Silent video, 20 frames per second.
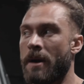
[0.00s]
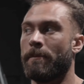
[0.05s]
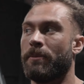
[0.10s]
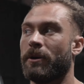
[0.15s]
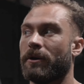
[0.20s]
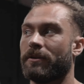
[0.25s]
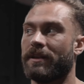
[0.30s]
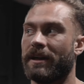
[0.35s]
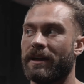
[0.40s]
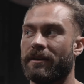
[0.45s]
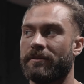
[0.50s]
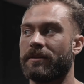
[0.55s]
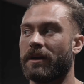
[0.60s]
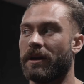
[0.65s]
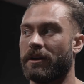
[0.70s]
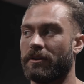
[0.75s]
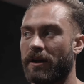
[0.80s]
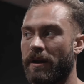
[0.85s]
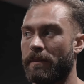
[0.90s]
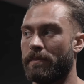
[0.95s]
Pull downs,
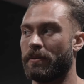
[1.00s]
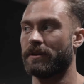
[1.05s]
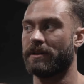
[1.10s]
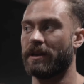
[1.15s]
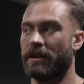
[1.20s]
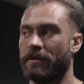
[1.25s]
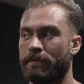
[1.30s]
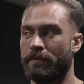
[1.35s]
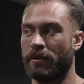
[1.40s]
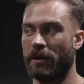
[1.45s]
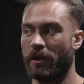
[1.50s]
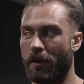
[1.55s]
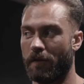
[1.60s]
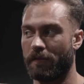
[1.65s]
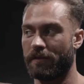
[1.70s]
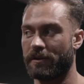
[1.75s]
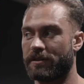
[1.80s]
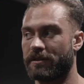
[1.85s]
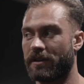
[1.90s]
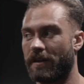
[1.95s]
underhand pull downs,
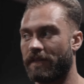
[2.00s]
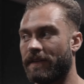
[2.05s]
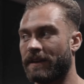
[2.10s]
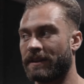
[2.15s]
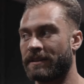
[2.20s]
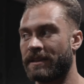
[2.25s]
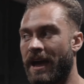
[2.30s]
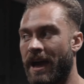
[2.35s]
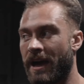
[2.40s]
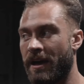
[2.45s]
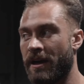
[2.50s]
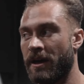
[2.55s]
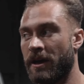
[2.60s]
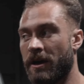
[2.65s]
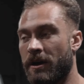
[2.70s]
pullovers, stuff like that.